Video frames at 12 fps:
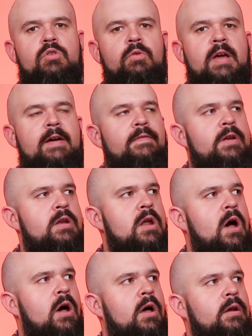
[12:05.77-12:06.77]
Do we have a
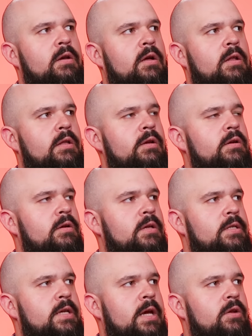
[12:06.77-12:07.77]
non-clear
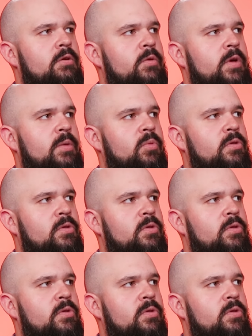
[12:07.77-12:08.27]
container that we can